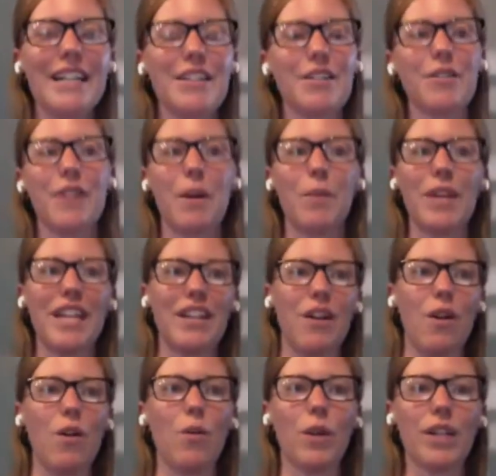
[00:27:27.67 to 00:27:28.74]
It's so that we can
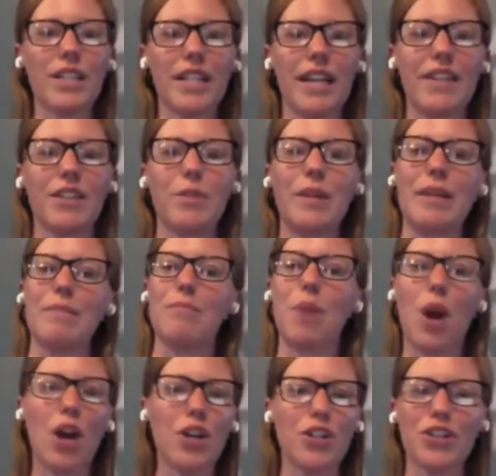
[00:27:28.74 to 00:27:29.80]
all work together, we can
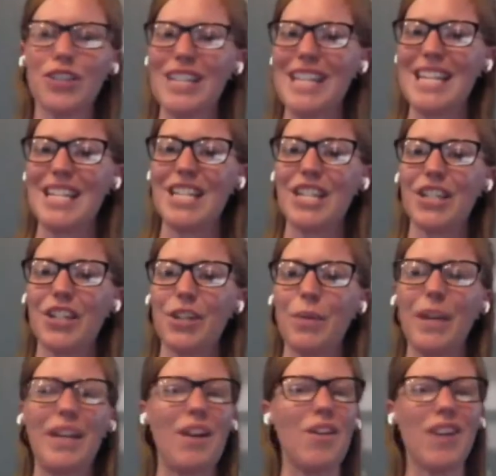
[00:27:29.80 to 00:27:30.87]
partner easier,
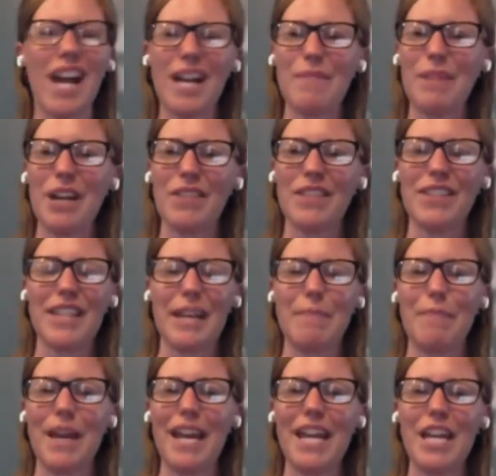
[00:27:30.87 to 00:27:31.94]
we can all kind of be on the
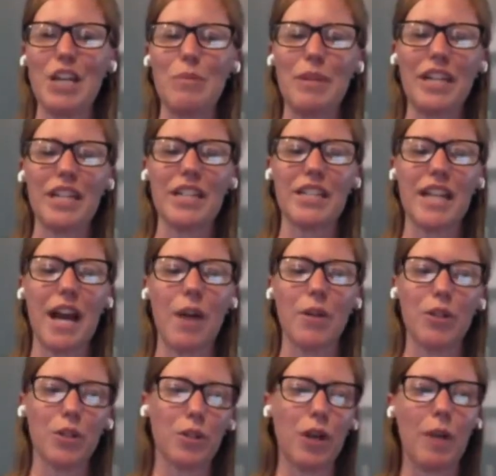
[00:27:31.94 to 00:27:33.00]
same page, because now
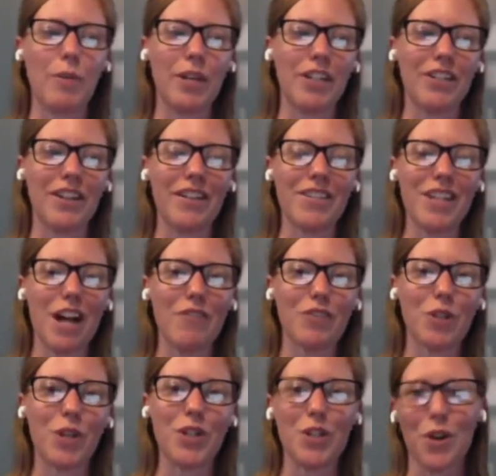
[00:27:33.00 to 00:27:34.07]
a tour operator in El
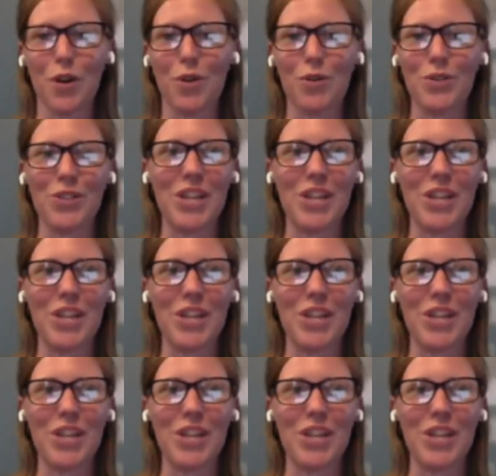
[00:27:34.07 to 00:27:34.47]
Salvador knows